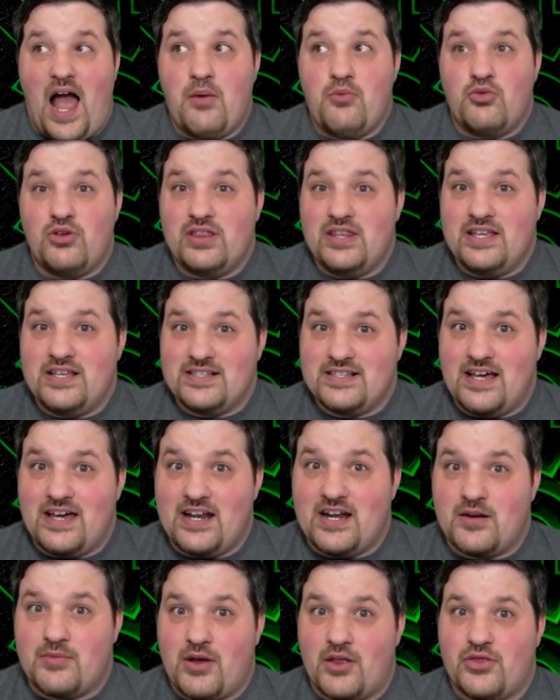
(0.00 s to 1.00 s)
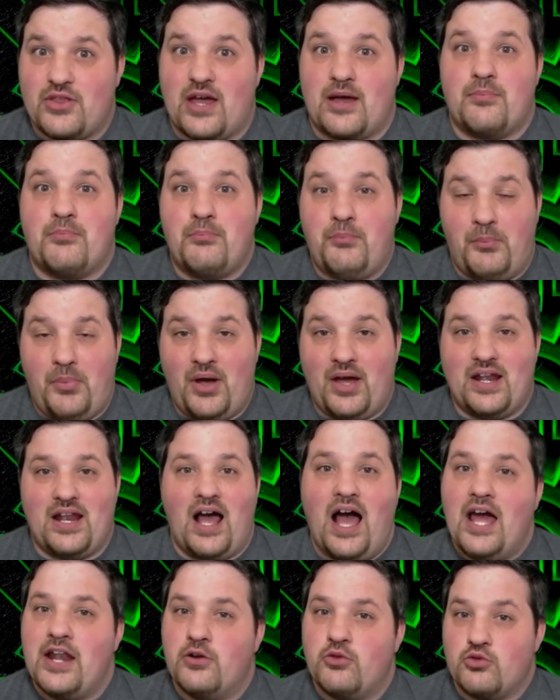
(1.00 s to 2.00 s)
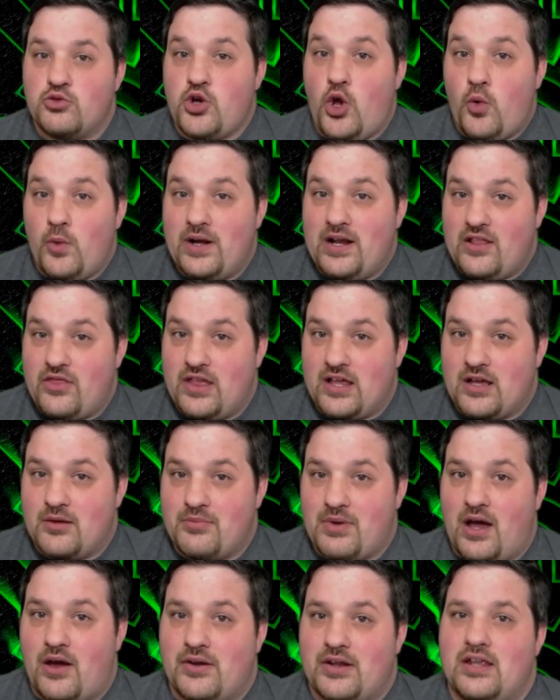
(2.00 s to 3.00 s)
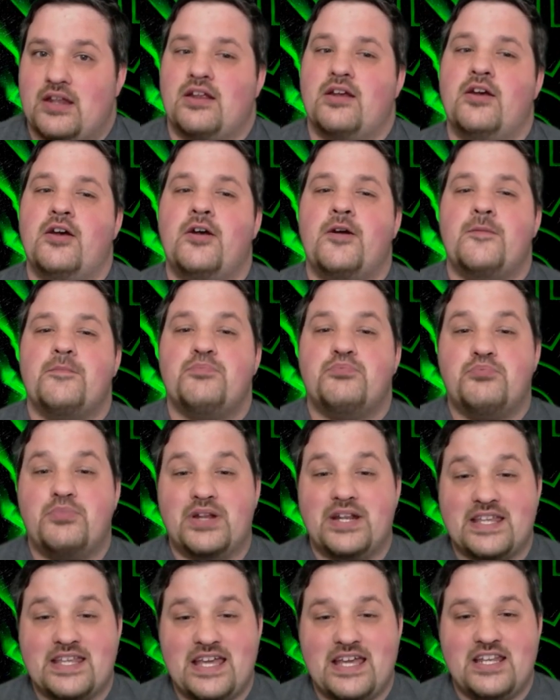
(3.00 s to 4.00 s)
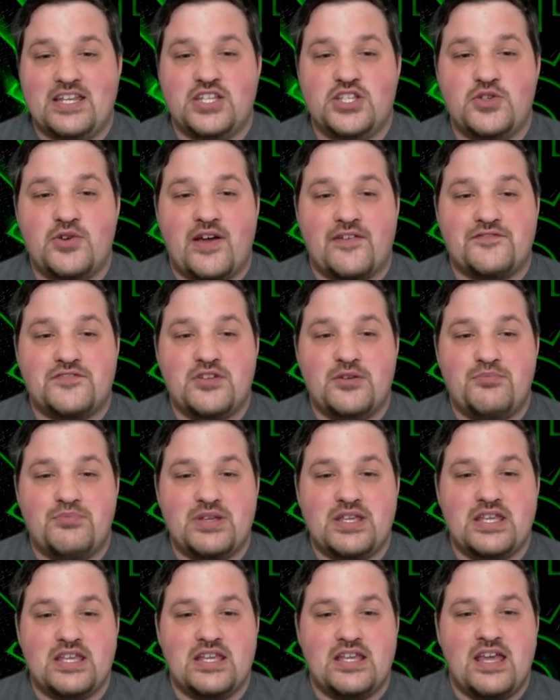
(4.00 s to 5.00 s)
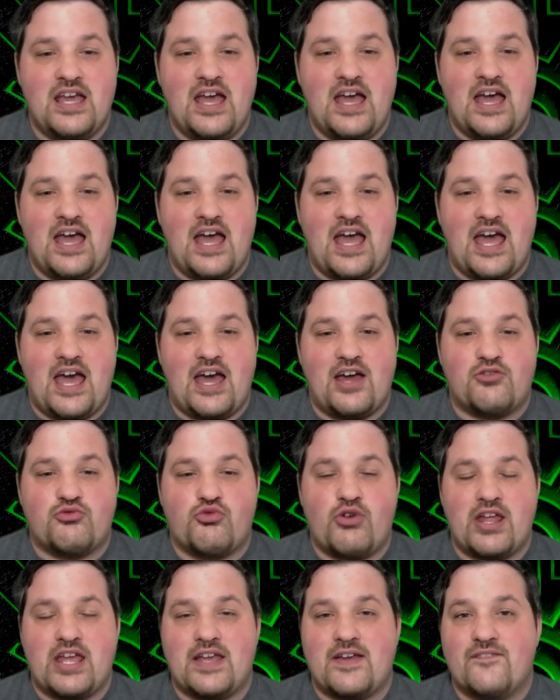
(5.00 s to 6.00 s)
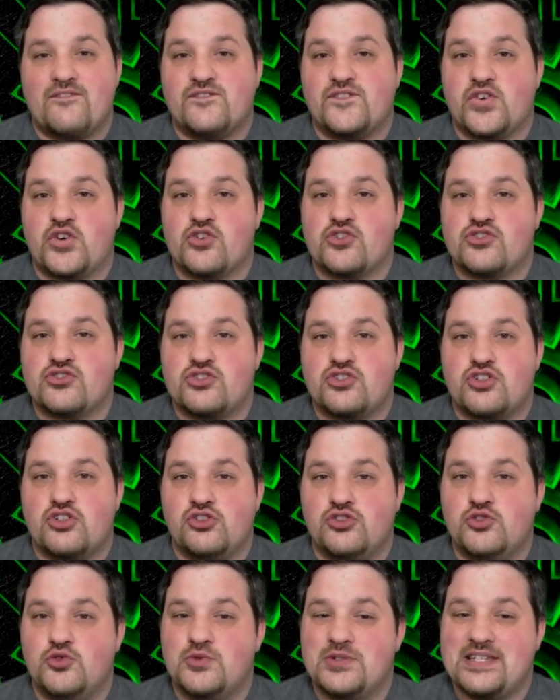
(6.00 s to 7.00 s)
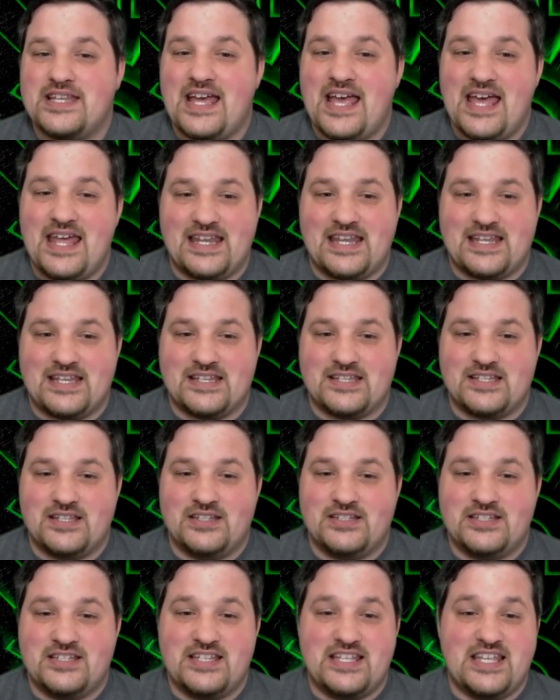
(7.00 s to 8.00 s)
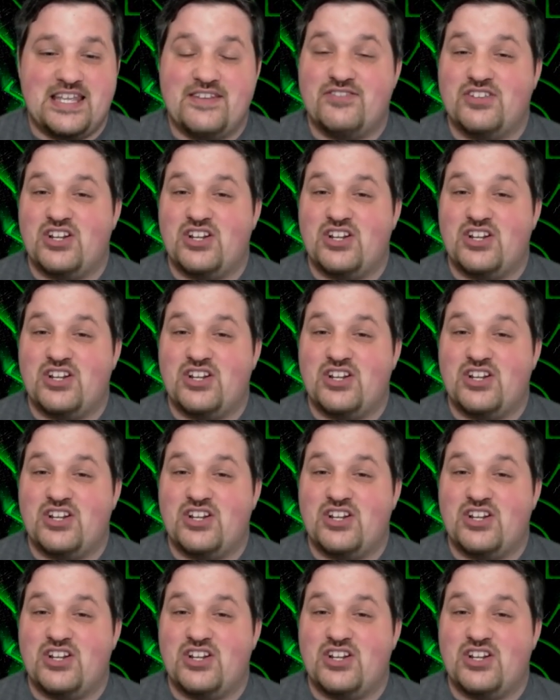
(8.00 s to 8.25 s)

I'm really excited about that, but I don't know anything about it. But again, you have to be at rank first lieutenant to